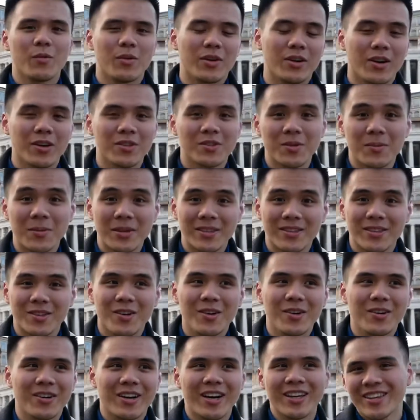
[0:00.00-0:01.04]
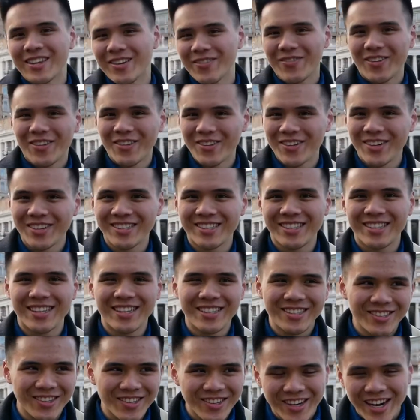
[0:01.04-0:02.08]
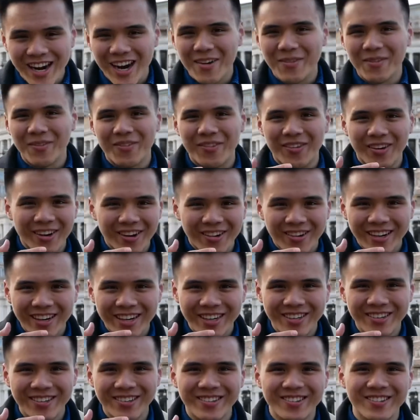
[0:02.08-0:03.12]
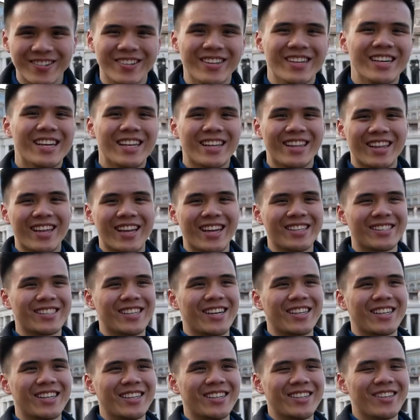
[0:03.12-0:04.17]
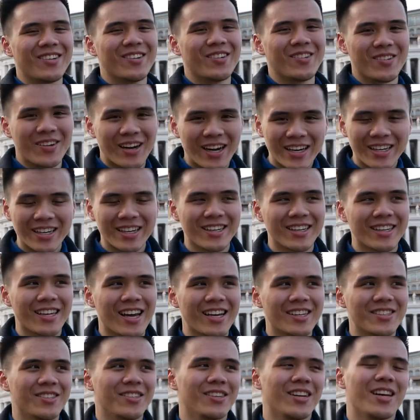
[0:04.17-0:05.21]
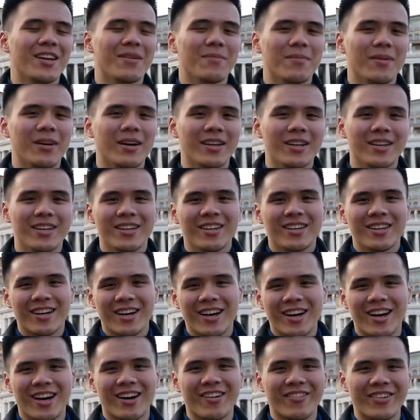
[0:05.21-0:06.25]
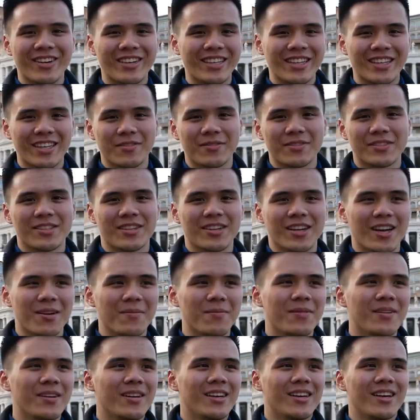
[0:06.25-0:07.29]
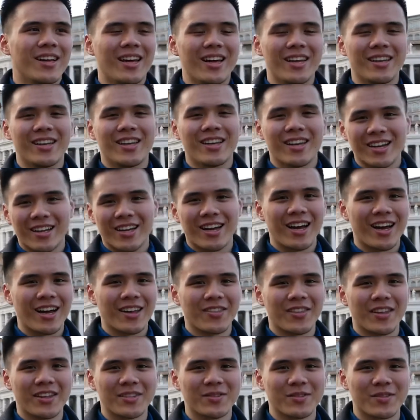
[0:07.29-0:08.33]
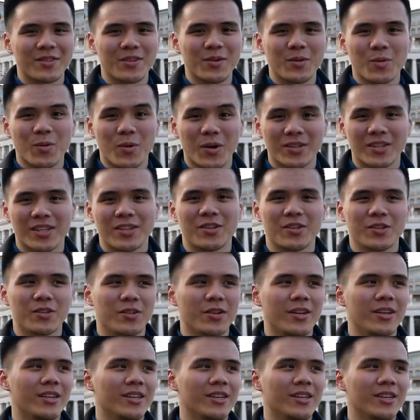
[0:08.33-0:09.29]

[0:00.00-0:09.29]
got to meet the owner, and they followed us on Instagram. Very cool. Thanks. I didn't catch your name, but really love Sarap, and thanks for the work that you're doing